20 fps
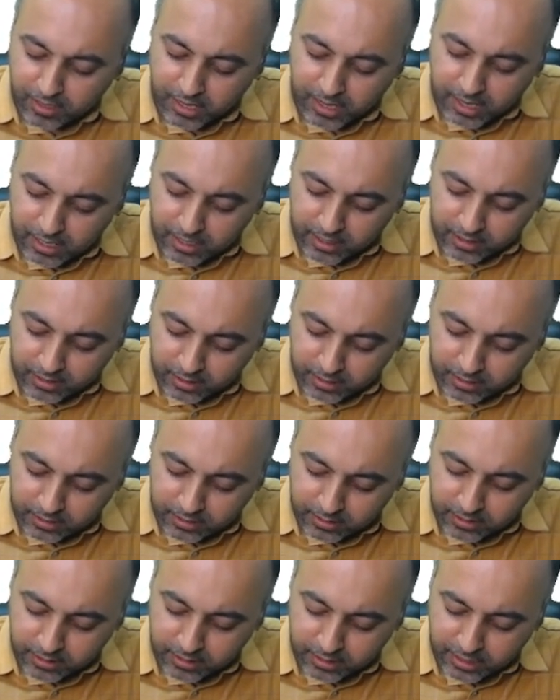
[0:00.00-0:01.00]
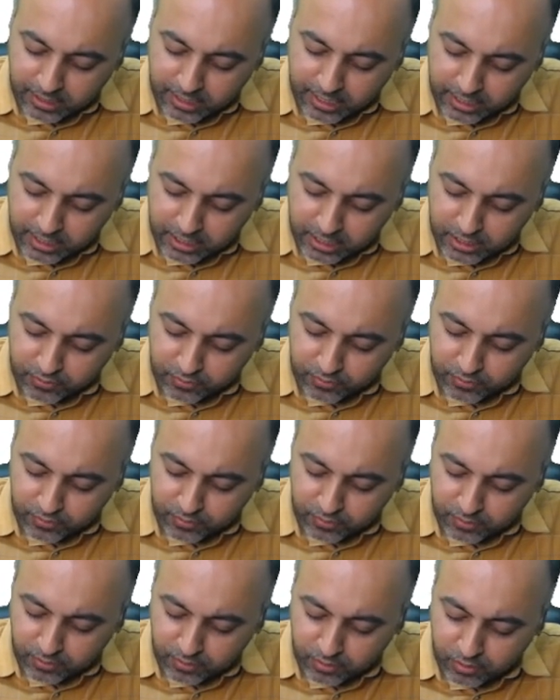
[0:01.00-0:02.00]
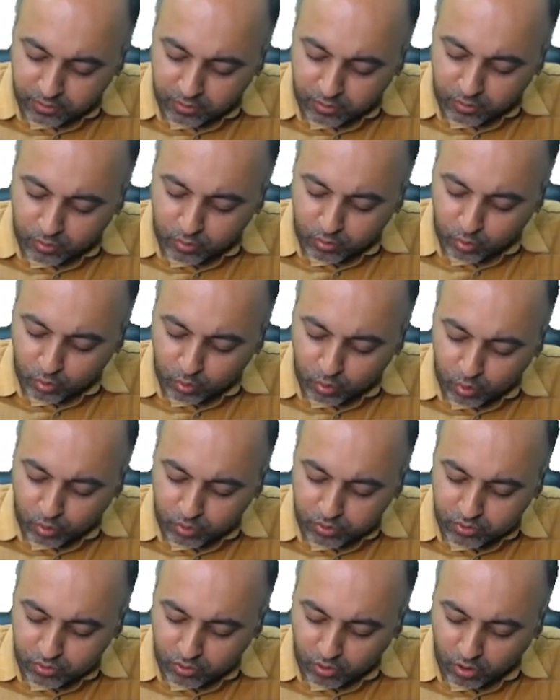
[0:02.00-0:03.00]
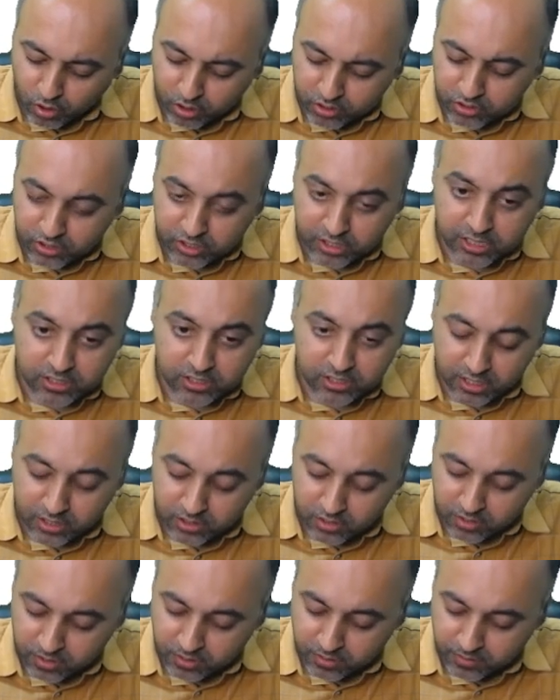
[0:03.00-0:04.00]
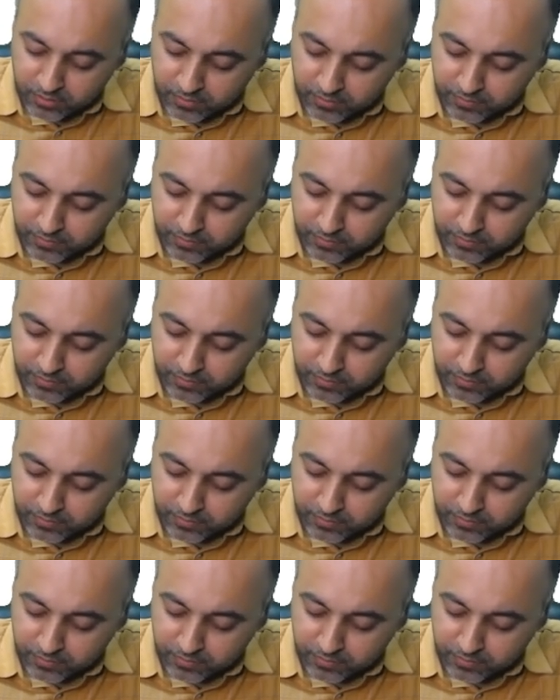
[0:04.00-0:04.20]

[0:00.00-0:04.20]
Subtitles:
and the negative glucose oxidase test.